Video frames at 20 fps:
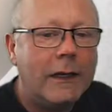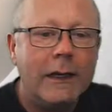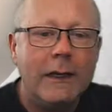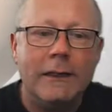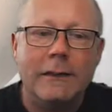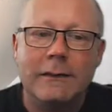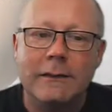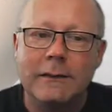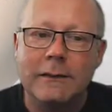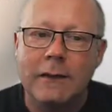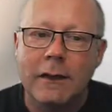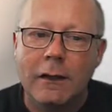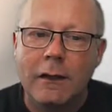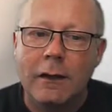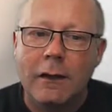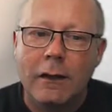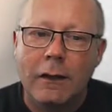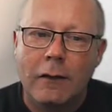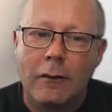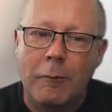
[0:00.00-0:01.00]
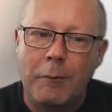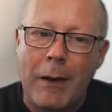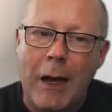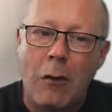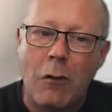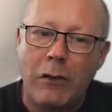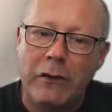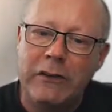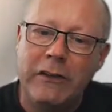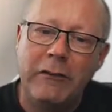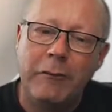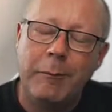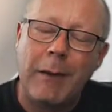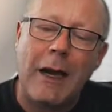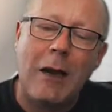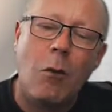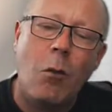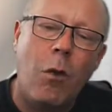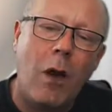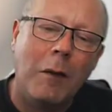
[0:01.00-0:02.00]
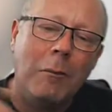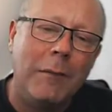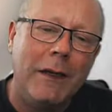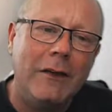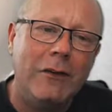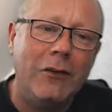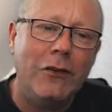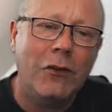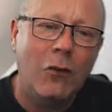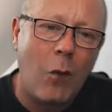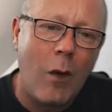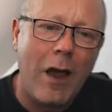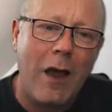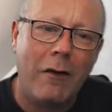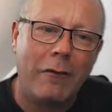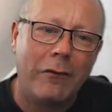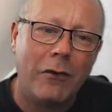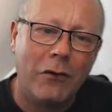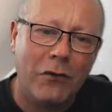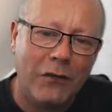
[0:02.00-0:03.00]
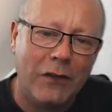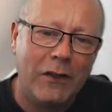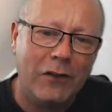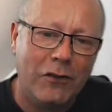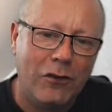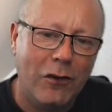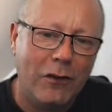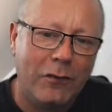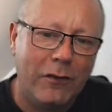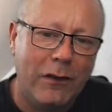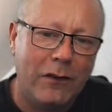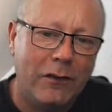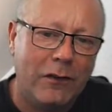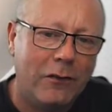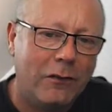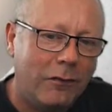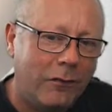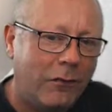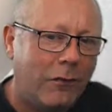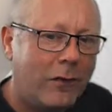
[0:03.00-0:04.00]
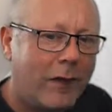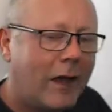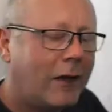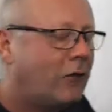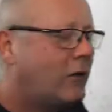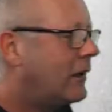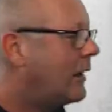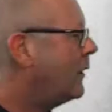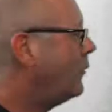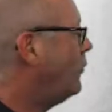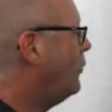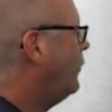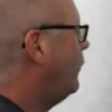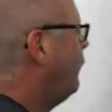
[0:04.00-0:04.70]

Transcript: is the power received by 1 meter square of the sphere's surface? For that you can use the